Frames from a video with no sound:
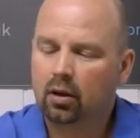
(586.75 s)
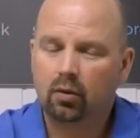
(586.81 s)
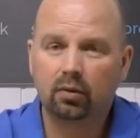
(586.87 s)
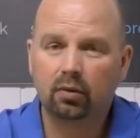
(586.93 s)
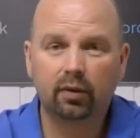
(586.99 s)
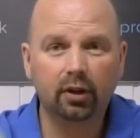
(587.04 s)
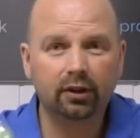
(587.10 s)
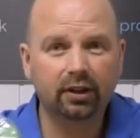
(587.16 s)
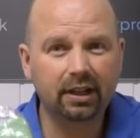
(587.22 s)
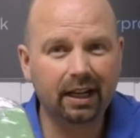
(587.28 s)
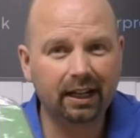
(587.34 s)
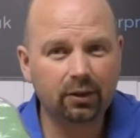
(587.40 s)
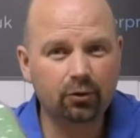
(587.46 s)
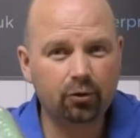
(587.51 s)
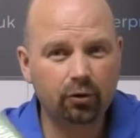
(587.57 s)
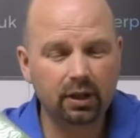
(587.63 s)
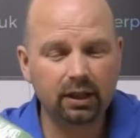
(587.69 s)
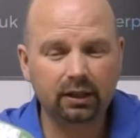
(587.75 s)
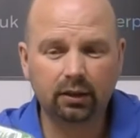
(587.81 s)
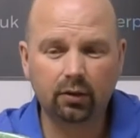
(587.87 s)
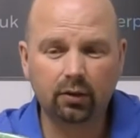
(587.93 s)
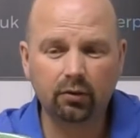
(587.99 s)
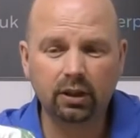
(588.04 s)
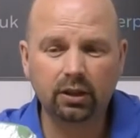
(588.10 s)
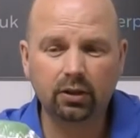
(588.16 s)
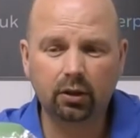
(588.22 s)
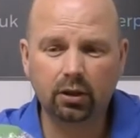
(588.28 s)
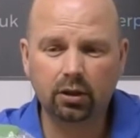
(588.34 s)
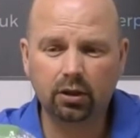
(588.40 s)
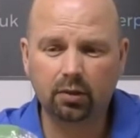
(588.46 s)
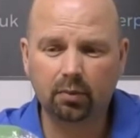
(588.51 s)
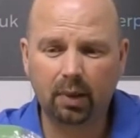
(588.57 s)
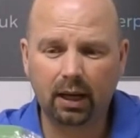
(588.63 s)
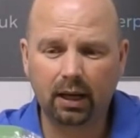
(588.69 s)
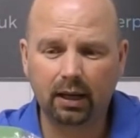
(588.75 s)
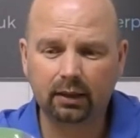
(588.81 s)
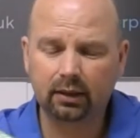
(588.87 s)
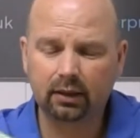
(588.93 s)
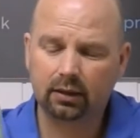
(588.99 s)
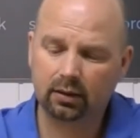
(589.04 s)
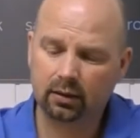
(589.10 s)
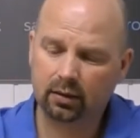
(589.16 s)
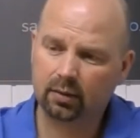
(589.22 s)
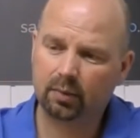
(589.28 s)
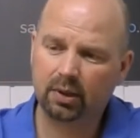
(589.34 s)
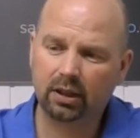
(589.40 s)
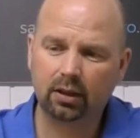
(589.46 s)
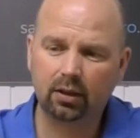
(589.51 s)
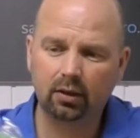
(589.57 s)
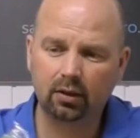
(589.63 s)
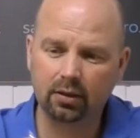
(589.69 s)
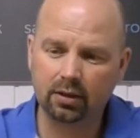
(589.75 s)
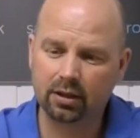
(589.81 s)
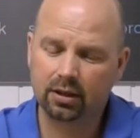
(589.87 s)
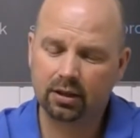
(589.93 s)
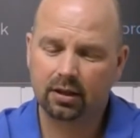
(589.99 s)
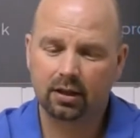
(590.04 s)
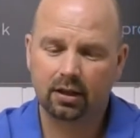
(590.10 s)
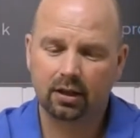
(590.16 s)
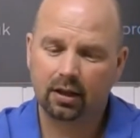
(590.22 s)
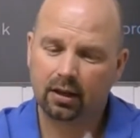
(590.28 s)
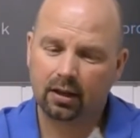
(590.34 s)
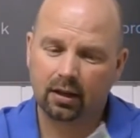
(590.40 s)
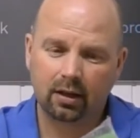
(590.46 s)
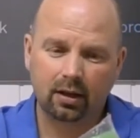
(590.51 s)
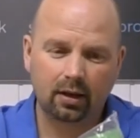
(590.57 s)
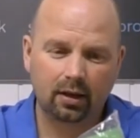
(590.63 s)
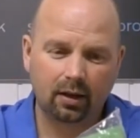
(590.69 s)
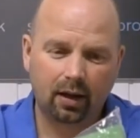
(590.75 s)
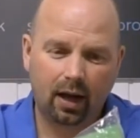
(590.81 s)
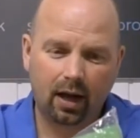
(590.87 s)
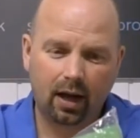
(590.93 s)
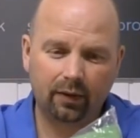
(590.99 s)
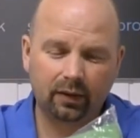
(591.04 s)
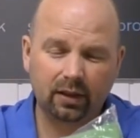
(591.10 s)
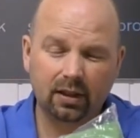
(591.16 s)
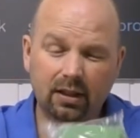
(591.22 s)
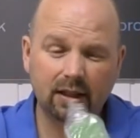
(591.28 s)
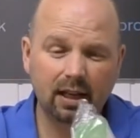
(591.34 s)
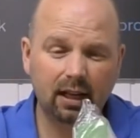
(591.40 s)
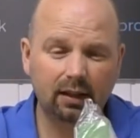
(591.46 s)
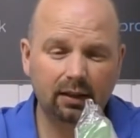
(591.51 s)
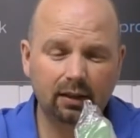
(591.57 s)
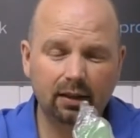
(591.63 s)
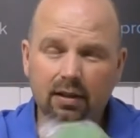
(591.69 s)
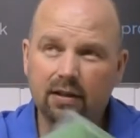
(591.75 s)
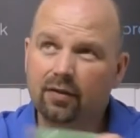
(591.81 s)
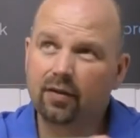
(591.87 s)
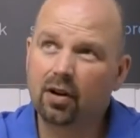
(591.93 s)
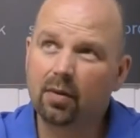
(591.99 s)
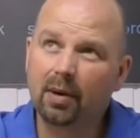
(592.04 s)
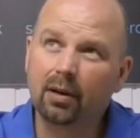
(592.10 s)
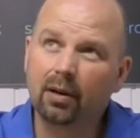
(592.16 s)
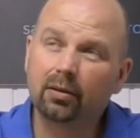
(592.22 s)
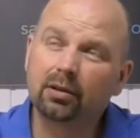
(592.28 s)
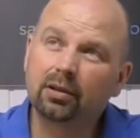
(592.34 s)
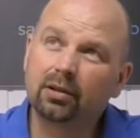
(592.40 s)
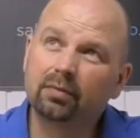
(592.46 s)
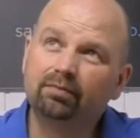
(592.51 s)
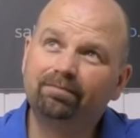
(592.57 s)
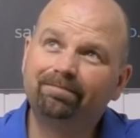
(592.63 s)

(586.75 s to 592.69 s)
We've got the nitrate reduction pad, because after selling these for about